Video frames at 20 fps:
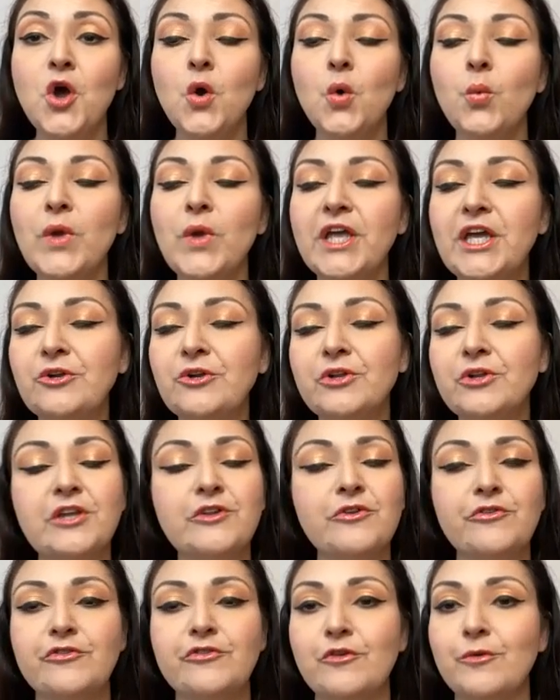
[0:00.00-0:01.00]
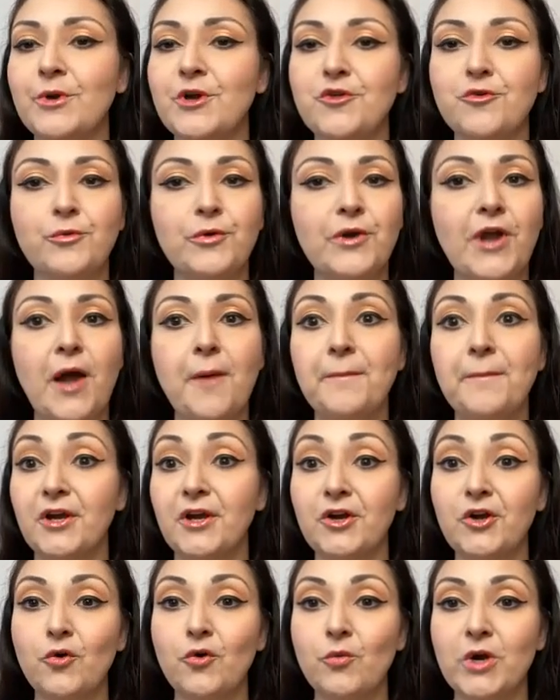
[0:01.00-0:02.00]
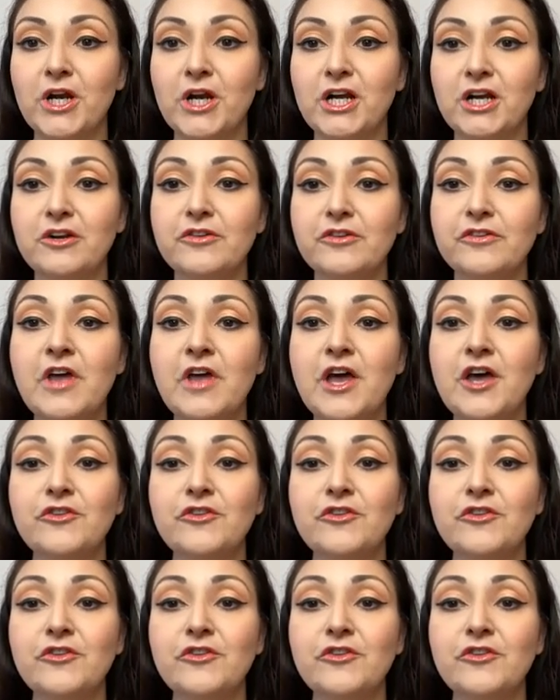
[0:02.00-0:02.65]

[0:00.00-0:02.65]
we can only do so much. We're not miracle workers.